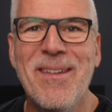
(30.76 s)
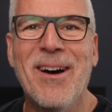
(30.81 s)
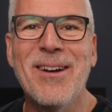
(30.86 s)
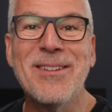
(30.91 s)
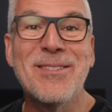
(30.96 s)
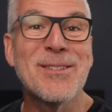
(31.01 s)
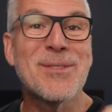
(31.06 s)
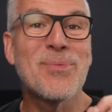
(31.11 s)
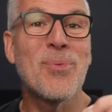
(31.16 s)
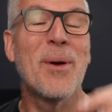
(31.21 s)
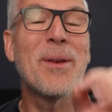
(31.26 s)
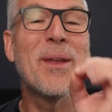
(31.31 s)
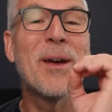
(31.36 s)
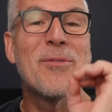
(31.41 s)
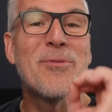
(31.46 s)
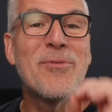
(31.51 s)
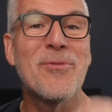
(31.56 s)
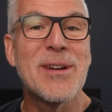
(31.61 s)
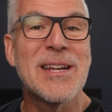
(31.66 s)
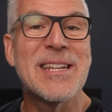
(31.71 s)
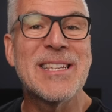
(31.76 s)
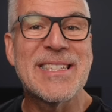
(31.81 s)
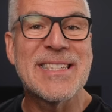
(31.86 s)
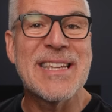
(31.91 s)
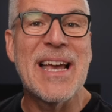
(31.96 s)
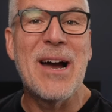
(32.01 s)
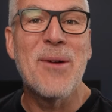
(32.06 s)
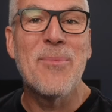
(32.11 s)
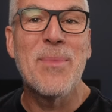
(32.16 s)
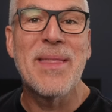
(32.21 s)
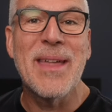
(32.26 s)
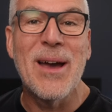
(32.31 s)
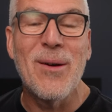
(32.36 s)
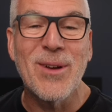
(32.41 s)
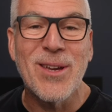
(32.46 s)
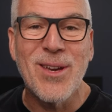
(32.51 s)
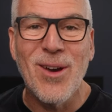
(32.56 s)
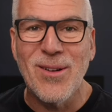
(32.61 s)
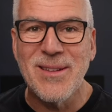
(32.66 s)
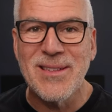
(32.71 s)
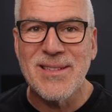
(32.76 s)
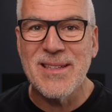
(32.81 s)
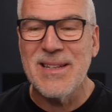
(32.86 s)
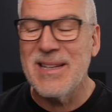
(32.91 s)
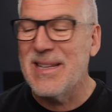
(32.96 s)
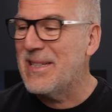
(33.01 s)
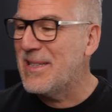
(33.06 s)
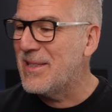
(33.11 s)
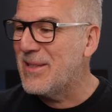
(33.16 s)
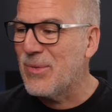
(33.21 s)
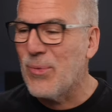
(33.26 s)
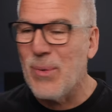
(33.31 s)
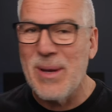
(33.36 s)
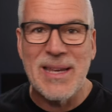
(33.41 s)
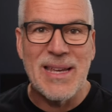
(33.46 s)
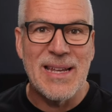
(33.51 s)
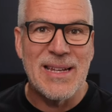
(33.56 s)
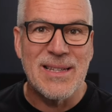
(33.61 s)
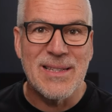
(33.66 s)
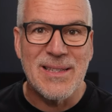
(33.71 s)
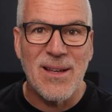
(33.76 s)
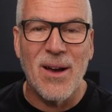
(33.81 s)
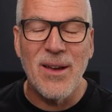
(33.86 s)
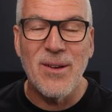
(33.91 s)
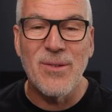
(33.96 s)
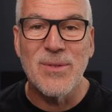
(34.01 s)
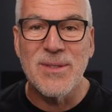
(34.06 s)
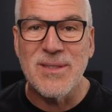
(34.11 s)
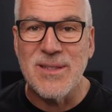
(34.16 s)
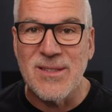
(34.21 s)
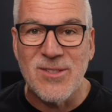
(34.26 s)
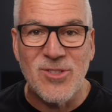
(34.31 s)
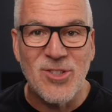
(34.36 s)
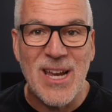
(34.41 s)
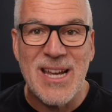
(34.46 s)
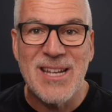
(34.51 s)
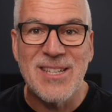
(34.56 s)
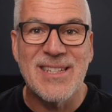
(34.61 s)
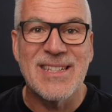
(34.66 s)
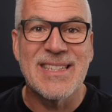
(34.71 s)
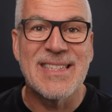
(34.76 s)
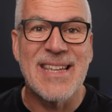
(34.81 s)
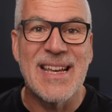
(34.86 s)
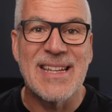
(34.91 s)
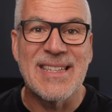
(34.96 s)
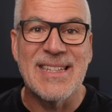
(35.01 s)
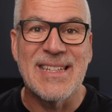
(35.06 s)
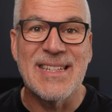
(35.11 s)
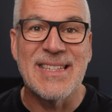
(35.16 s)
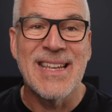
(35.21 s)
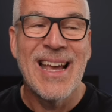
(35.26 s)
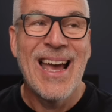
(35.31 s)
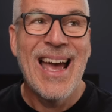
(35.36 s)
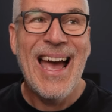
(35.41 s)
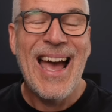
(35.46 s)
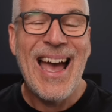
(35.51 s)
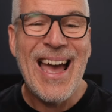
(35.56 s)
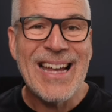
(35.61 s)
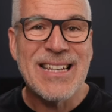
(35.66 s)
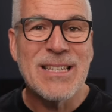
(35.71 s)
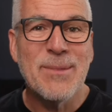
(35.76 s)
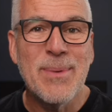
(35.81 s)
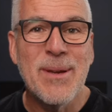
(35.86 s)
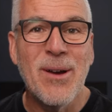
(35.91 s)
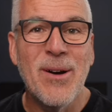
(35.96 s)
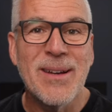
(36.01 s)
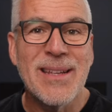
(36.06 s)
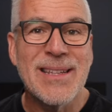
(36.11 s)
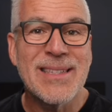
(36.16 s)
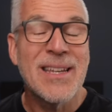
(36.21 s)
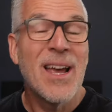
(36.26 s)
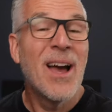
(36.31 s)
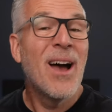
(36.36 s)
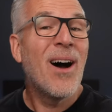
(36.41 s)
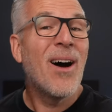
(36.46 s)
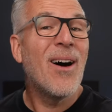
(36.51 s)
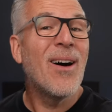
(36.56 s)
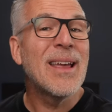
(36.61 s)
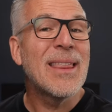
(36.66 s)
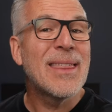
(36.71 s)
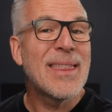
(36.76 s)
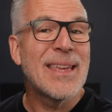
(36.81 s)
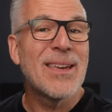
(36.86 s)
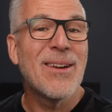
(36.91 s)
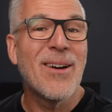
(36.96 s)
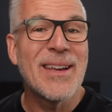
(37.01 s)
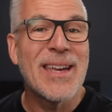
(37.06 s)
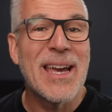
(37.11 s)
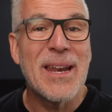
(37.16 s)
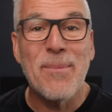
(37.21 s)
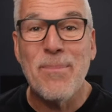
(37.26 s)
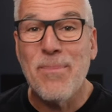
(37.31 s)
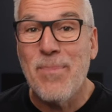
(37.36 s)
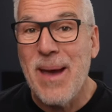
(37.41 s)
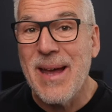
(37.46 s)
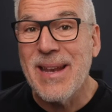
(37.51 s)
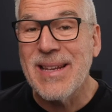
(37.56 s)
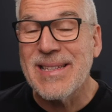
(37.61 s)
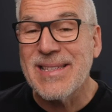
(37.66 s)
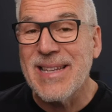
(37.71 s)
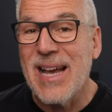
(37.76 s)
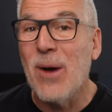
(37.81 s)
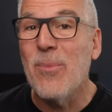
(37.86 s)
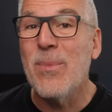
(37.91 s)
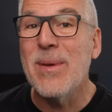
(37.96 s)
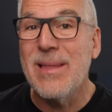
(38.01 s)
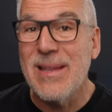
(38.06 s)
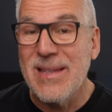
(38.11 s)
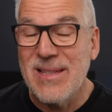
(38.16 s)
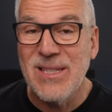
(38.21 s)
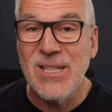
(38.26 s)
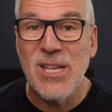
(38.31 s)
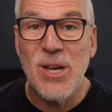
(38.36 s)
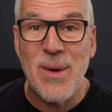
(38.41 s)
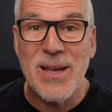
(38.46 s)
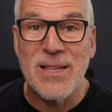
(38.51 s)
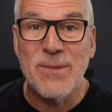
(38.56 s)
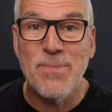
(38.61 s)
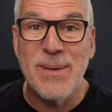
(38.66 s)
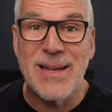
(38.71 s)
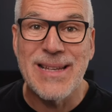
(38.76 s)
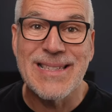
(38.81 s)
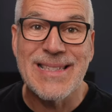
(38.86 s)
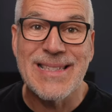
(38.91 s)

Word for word: I just want a rich sound without constantly tweaking dials and changing settings. And to be honest, I think I get a better sound with this U S B